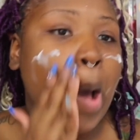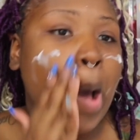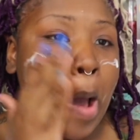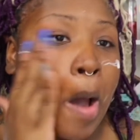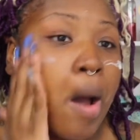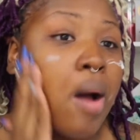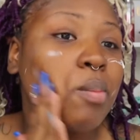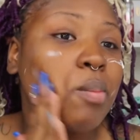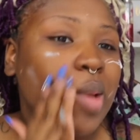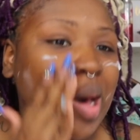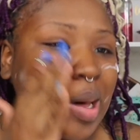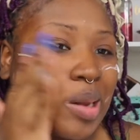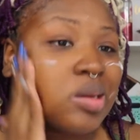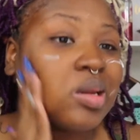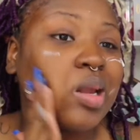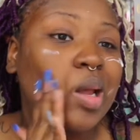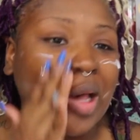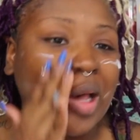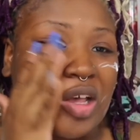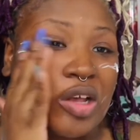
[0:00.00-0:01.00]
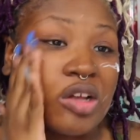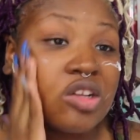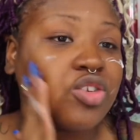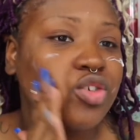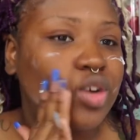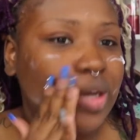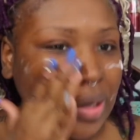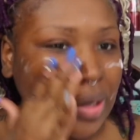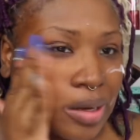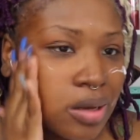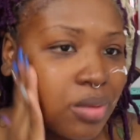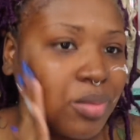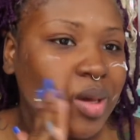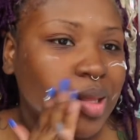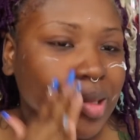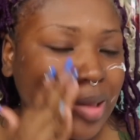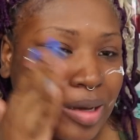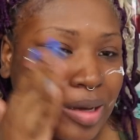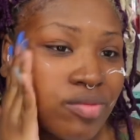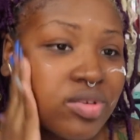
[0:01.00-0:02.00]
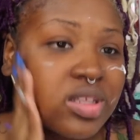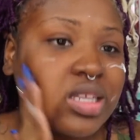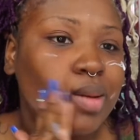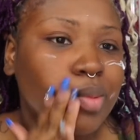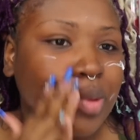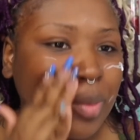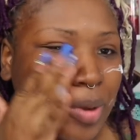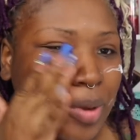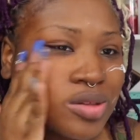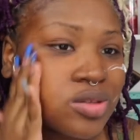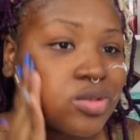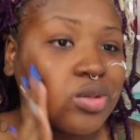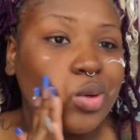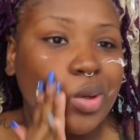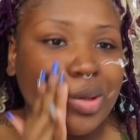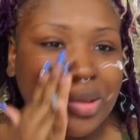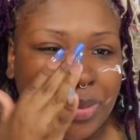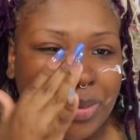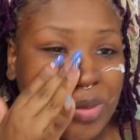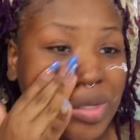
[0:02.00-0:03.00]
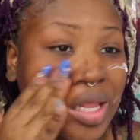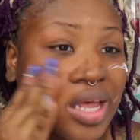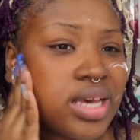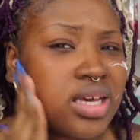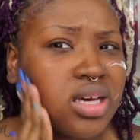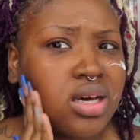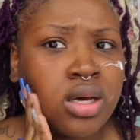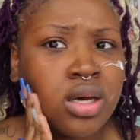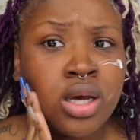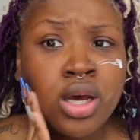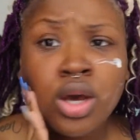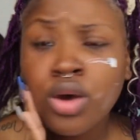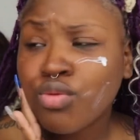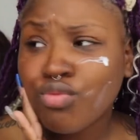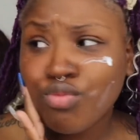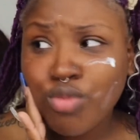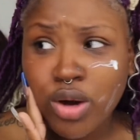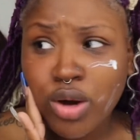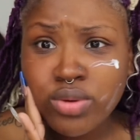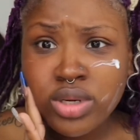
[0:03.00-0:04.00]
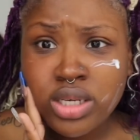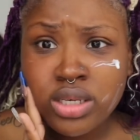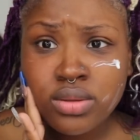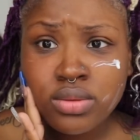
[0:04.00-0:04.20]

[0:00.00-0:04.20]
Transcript: I'm kind of like, you're triggering me. Like every time he makes a noise, I'm like, Rona?